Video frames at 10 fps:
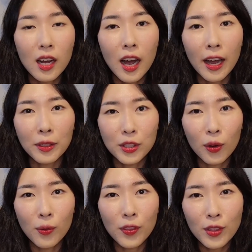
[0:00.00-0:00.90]
I
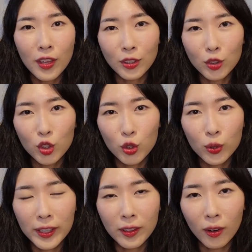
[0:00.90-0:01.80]
don't think that's
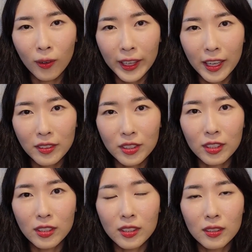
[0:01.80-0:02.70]
true in all
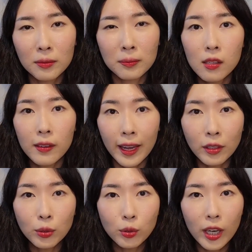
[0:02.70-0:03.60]
cases.
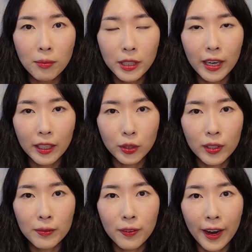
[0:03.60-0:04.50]
Ankle straps are
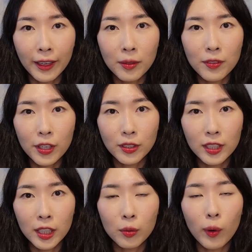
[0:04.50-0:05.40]
actually fine if they're
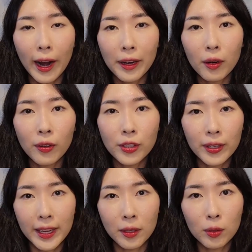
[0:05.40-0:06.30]
sitting right on your
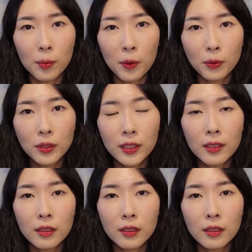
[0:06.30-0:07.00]
ankle bones.